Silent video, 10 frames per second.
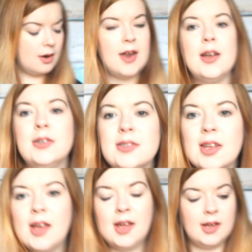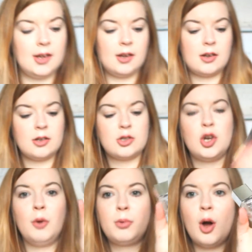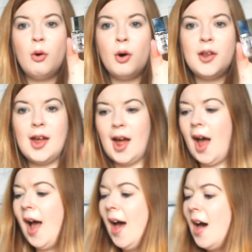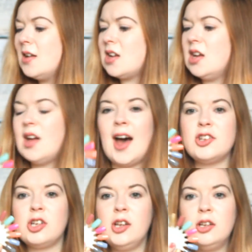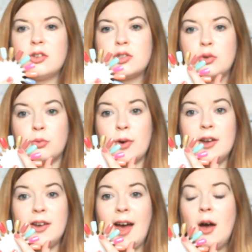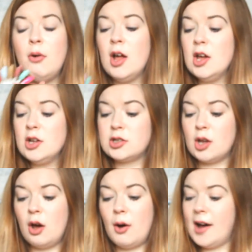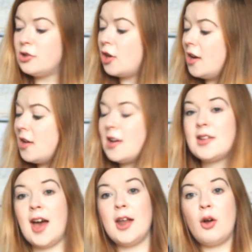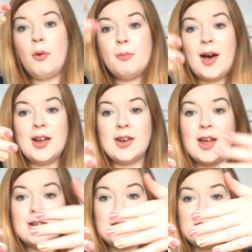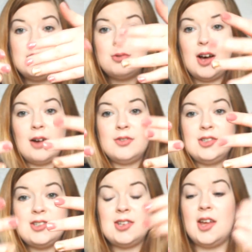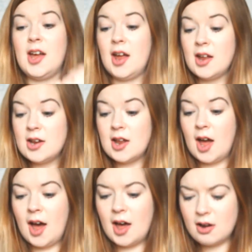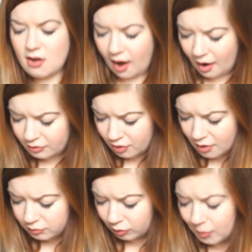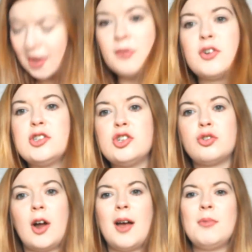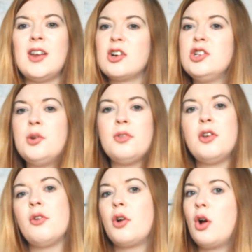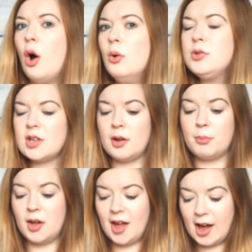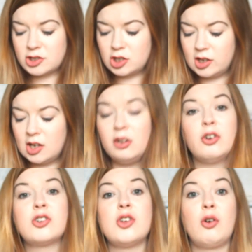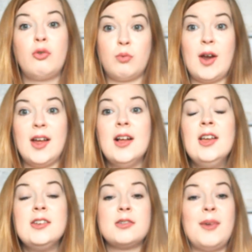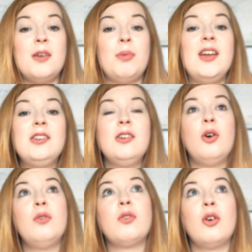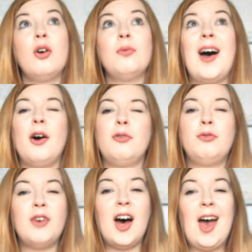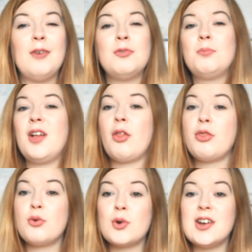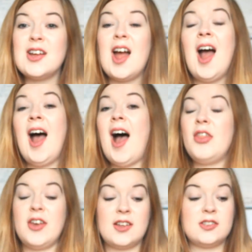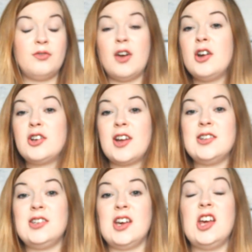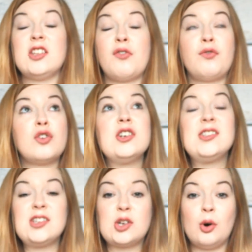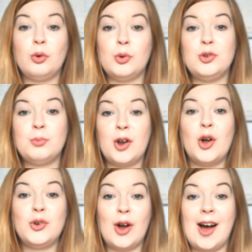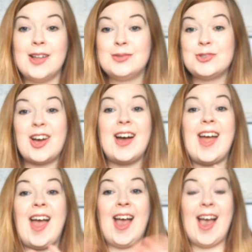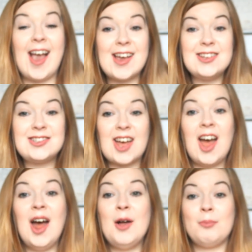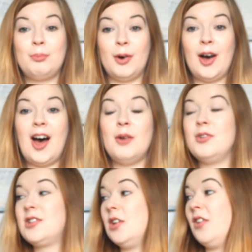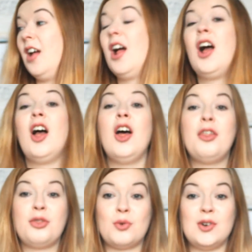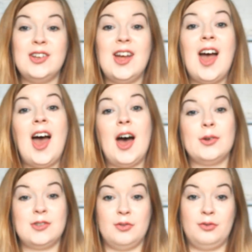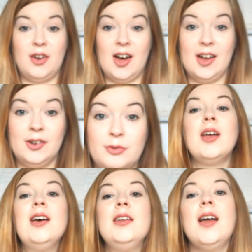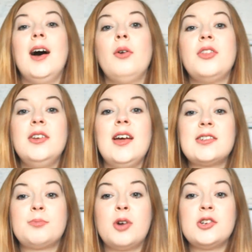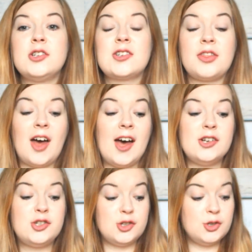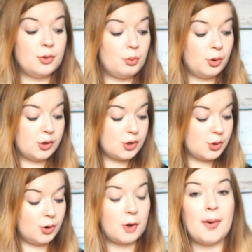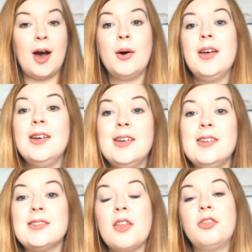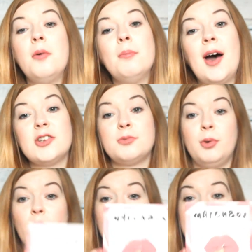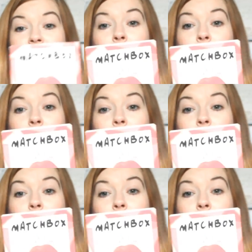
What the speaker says: Nails Ink top coat on it and it actually looks great now. So I tried it again on my nails, you can't really see it, and after I've waited for it to dry, I mean it could do with another coat, but it actually looks great. So my opinion overall out of 5 would be a 3. I think it's a very good idea. It's freezing cold when you put it on your hands, which I hate, but I would give it a 3 out of 5. Now the next product that I do want to talk about is the matchbox.